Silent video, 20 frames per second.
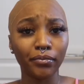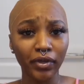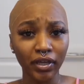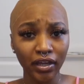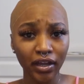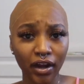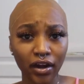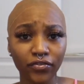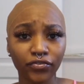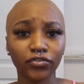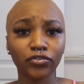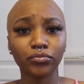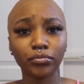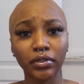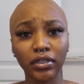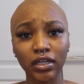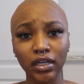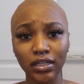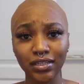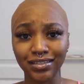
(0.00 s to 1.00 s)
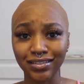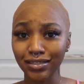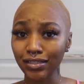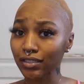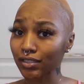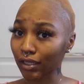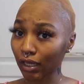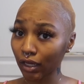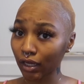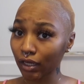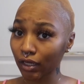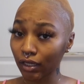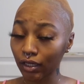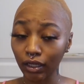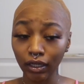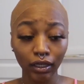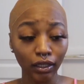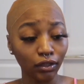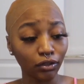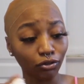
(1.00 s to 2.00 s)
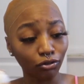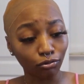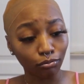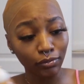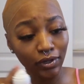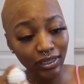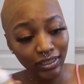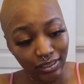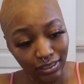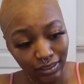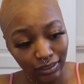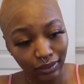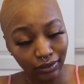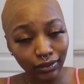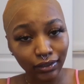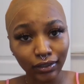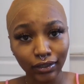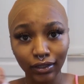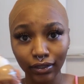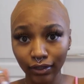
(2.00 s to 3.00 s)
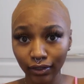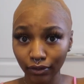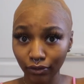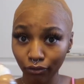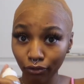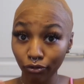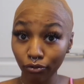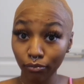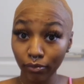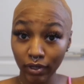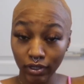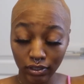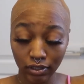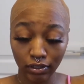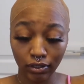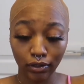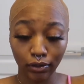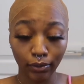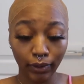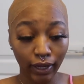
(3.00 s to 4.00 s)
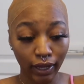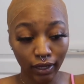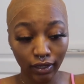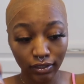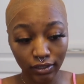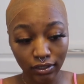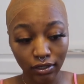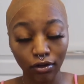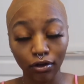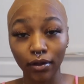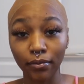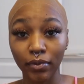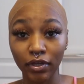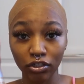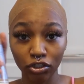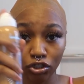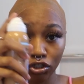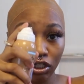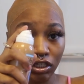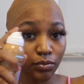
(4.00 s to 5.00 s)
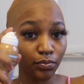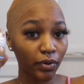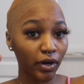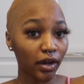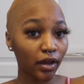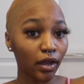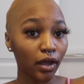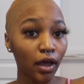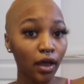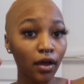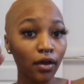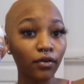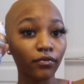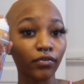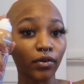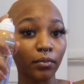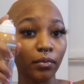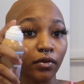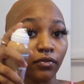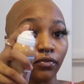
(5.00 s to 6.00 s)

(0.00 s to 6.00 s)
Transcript: Be careful because this can get a little messy. It can get a little messy, okay? So, and make sure you spray from